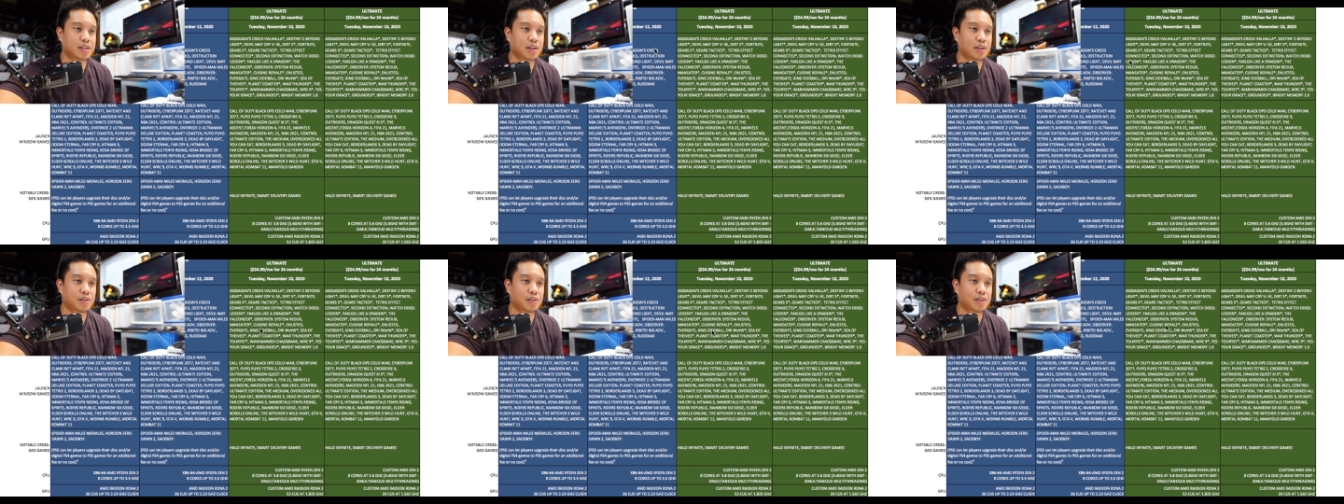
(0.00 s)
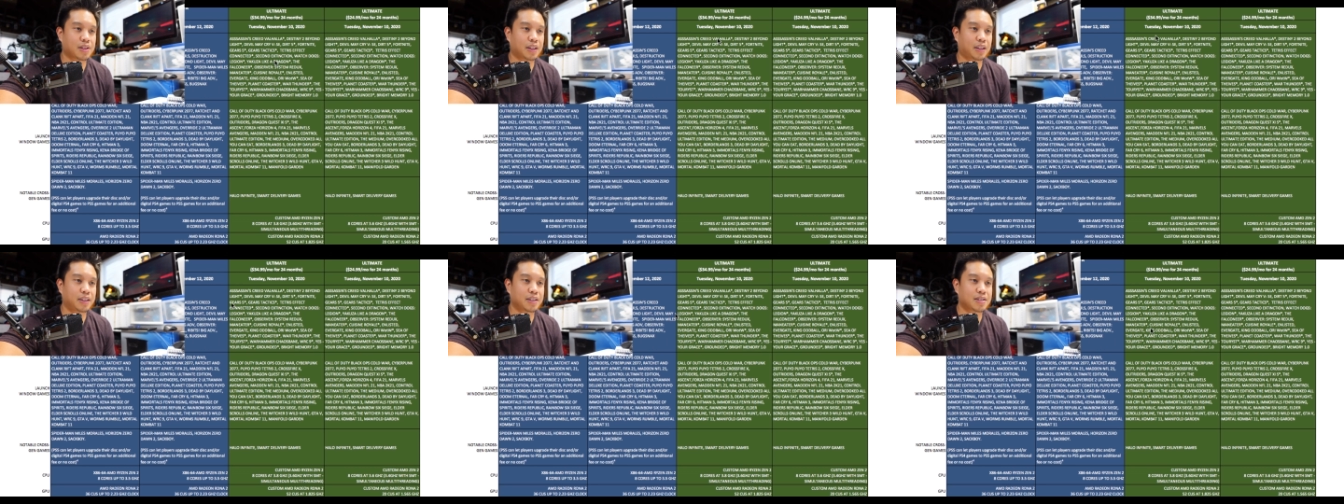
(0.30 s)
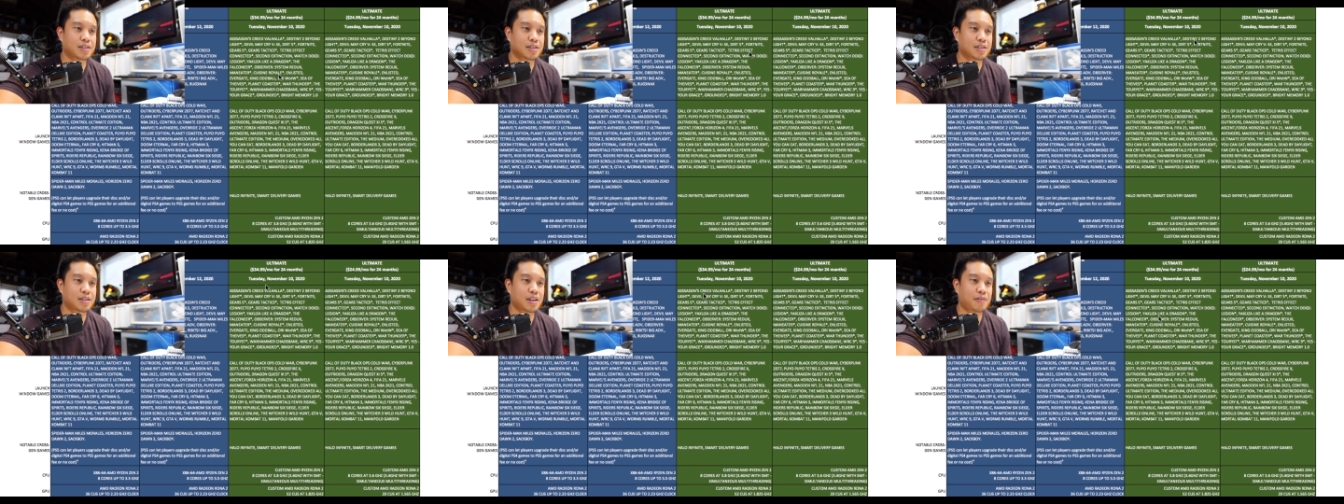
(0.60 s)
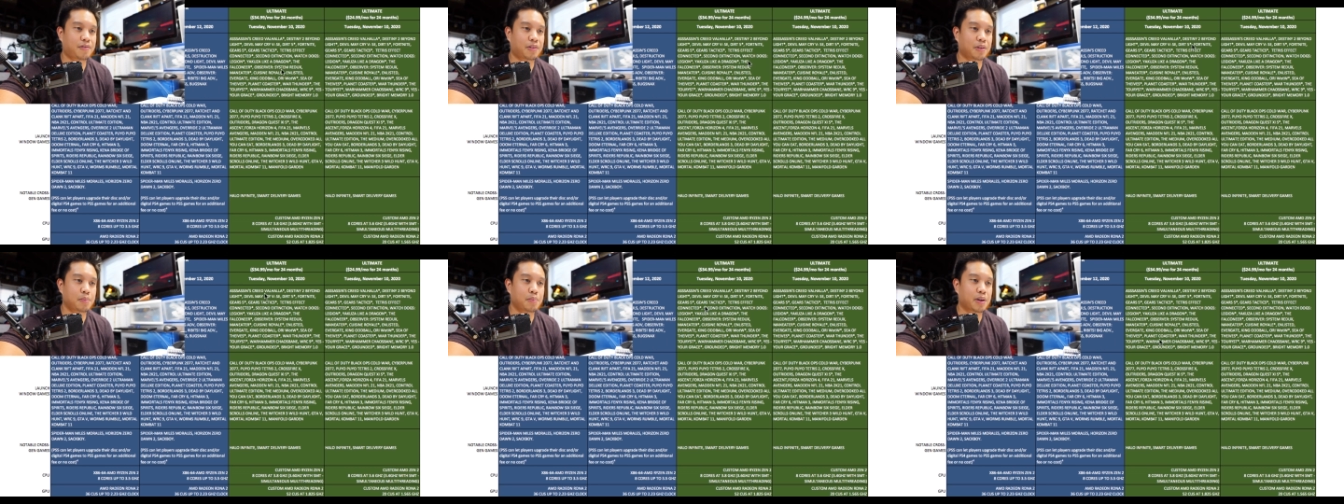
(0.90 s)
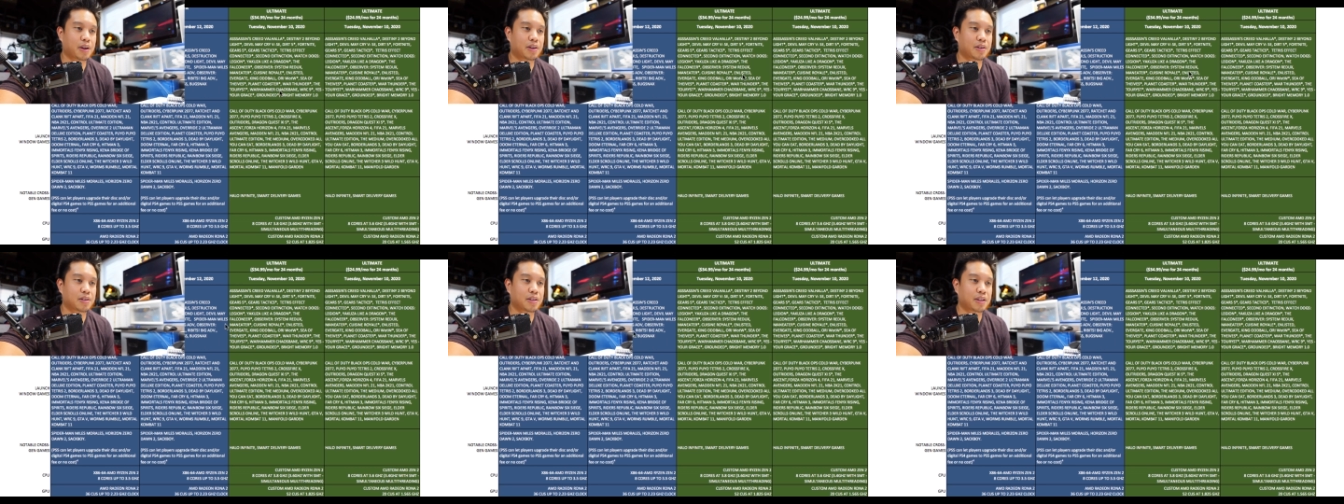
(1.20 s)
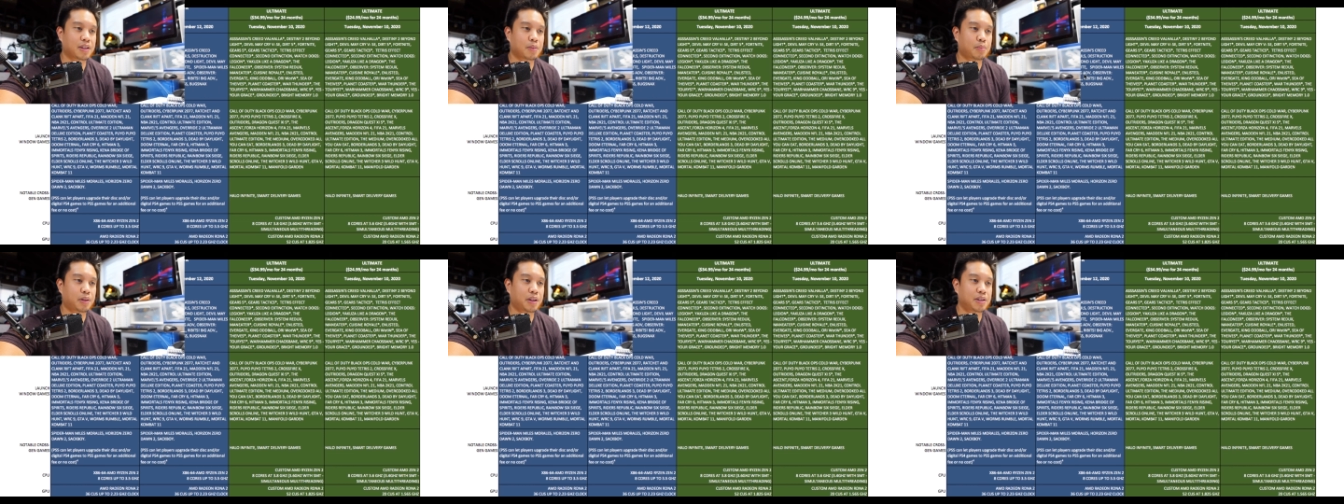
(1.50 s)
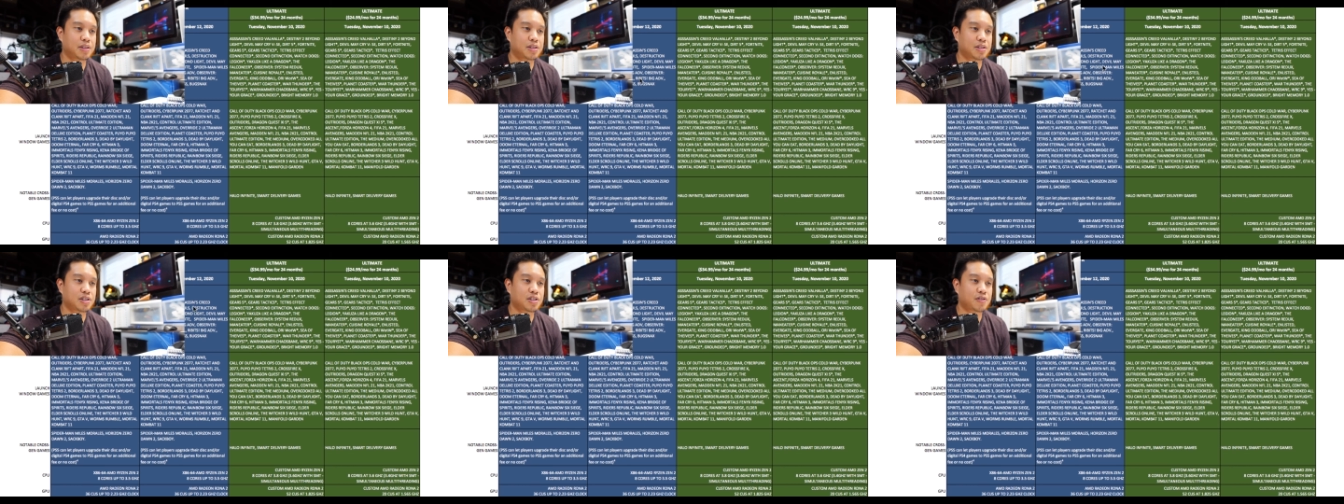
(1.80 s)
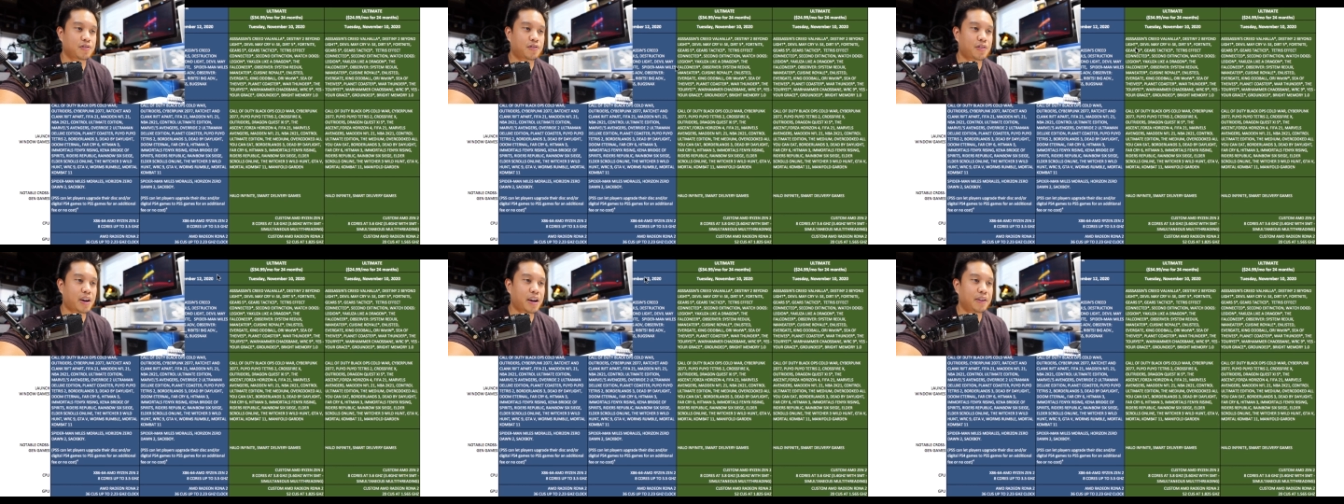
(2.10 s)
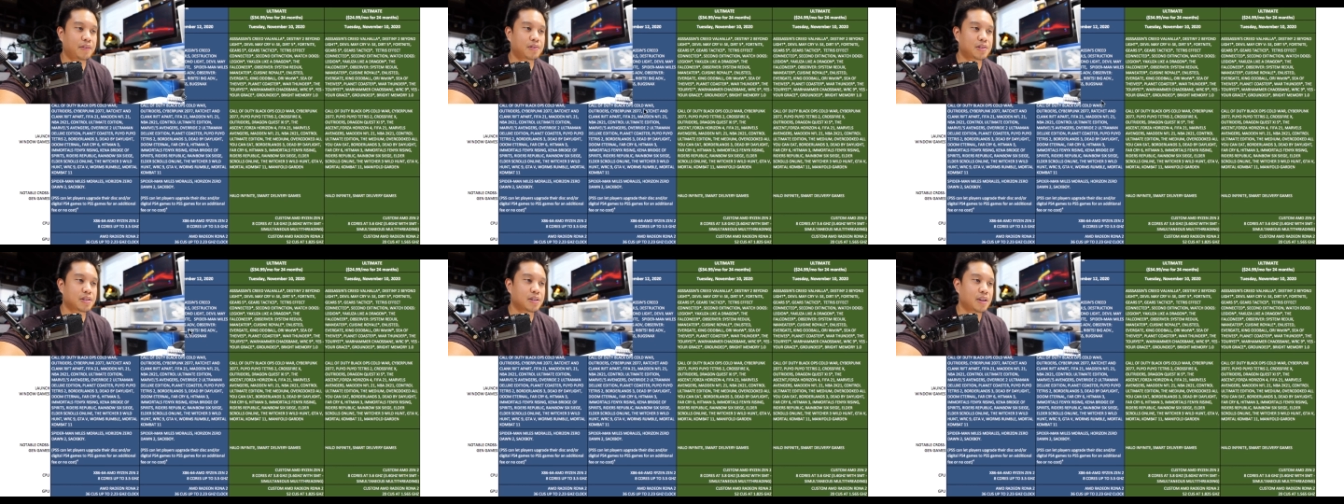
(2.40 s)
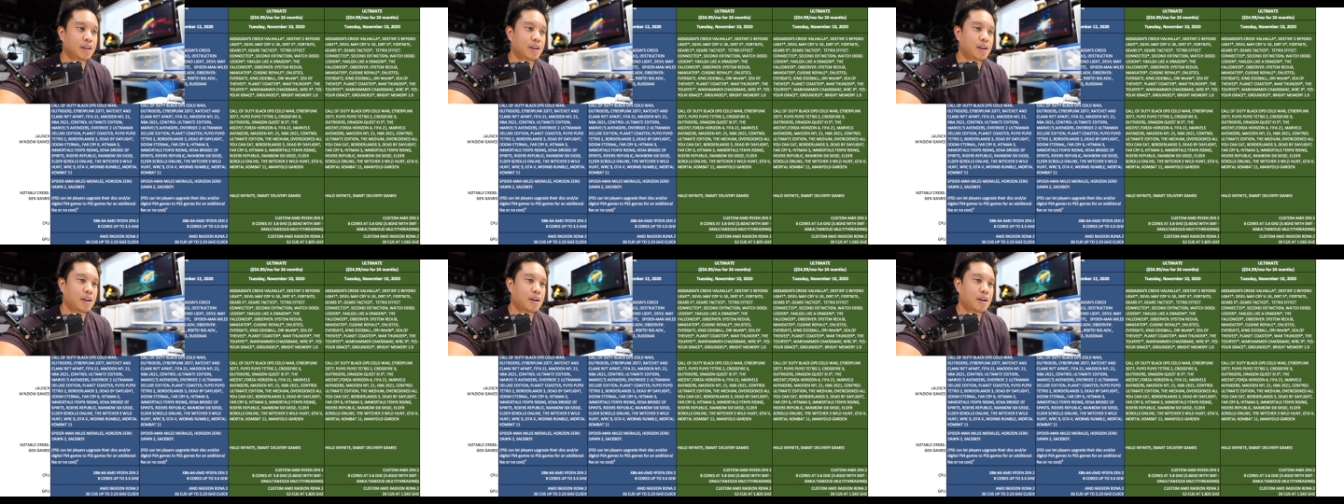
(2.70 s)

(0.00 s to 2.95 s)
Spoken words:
so the list is definitely bigger than the PlayStation 5's.